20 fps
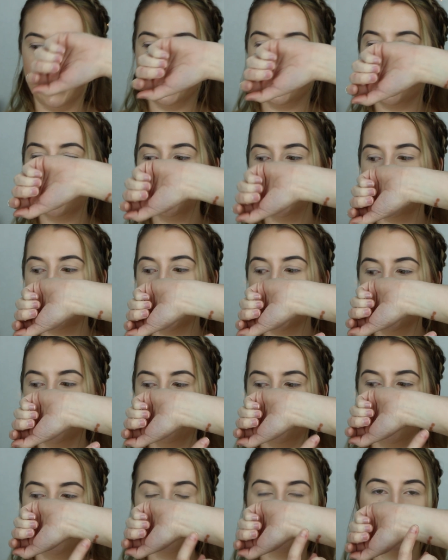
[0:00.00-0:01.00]
It's also kind
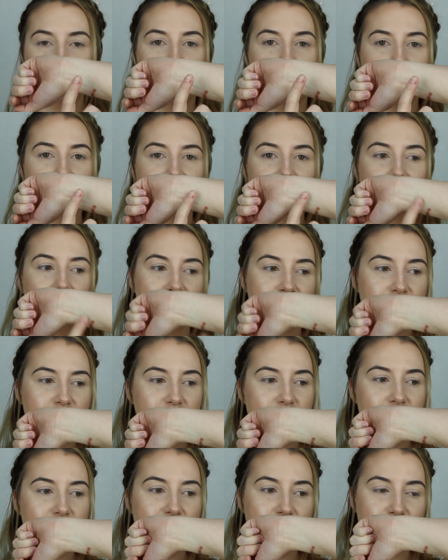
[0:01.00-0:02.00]
of in prime
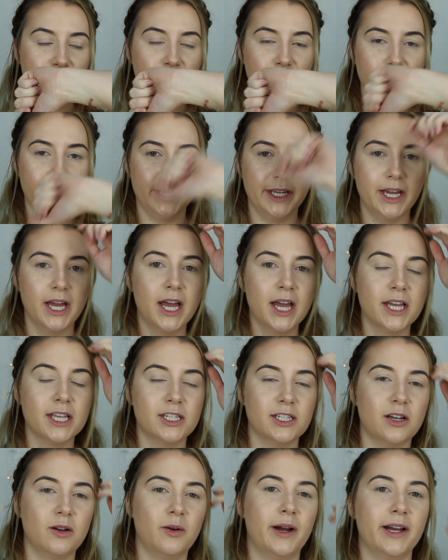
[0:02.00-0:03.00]
swatching territory,
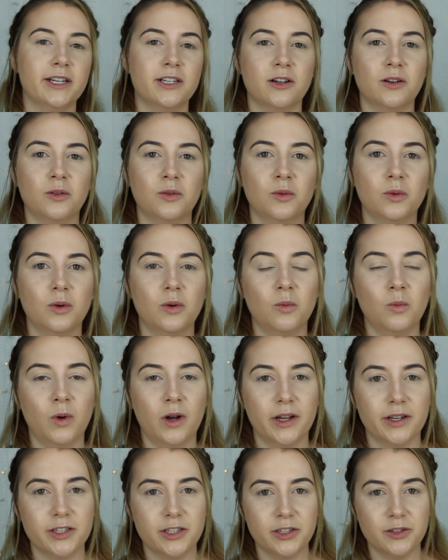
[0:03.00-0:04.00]
so I don't
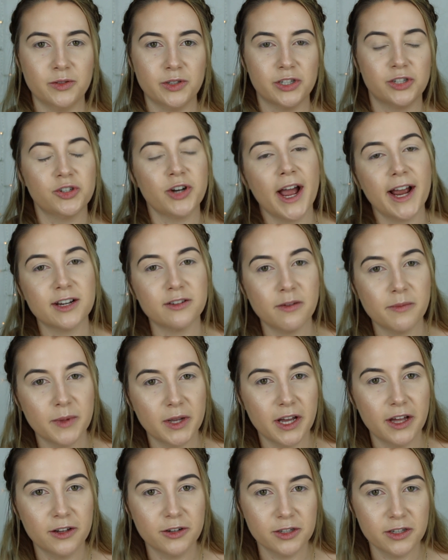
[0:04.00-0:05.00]
want to distract from the
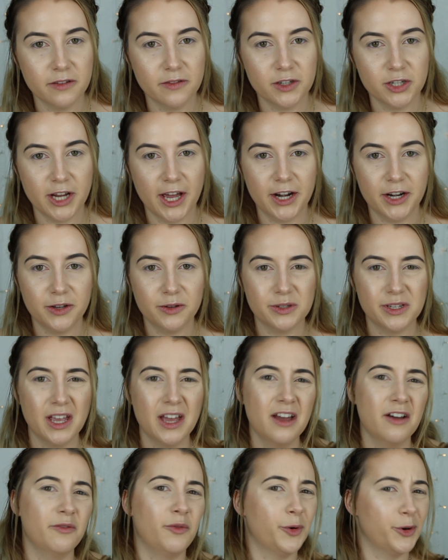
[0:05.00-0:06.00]
colors of the shadows,
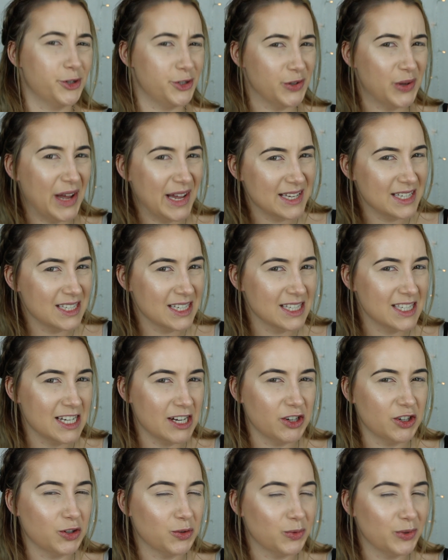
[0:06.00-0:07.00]
force you guys to
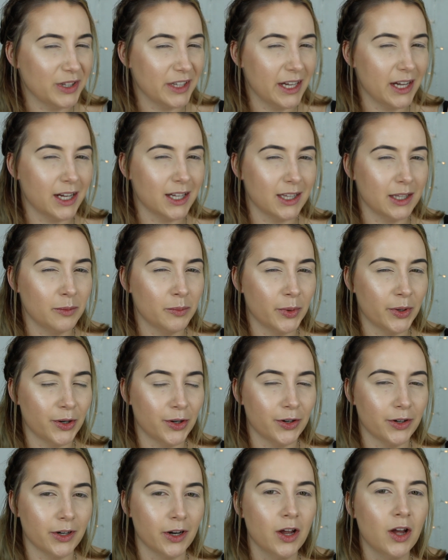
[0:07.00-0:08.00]
stare at a really ugly
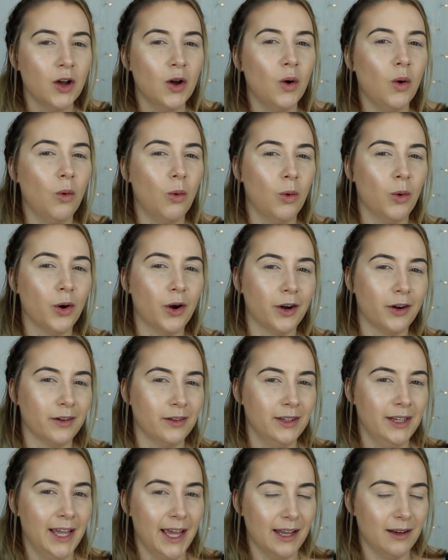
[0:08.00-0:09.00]
burn, or
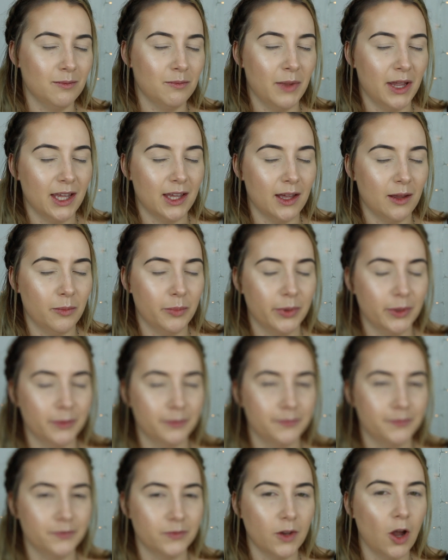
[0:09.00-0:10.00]
get makeup
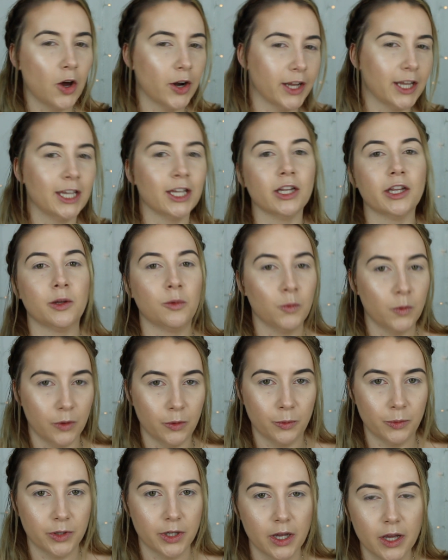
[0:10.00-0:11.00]
on a healing
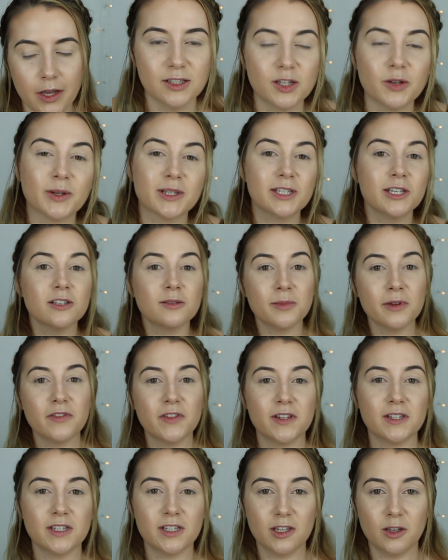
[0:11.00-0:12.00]
wound. So excuse me if
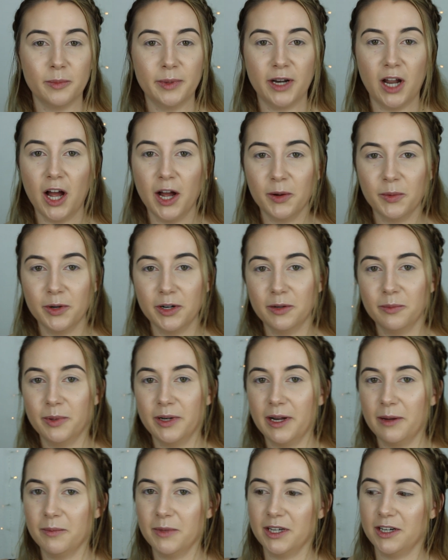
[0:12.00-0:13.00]
this is a little bit awkward,
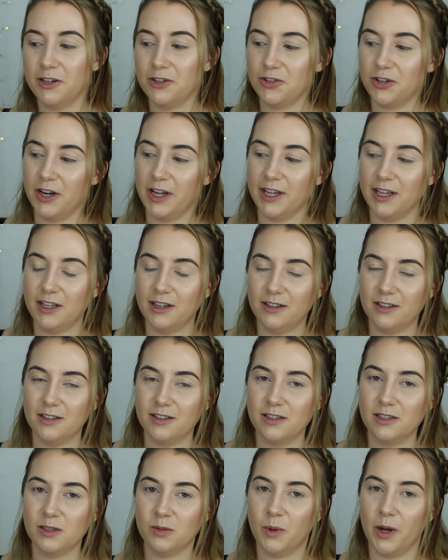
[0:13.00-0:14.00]
but I'm gonna try and
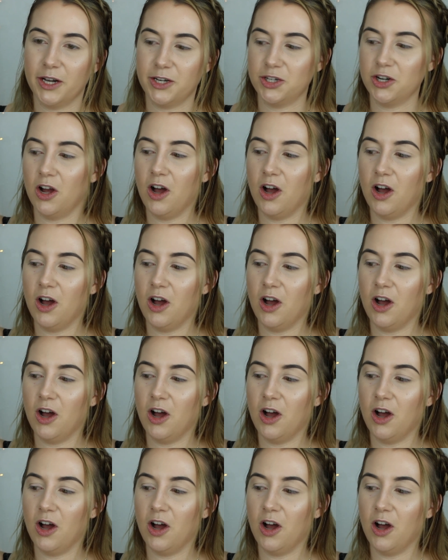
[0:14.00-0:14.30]
swatch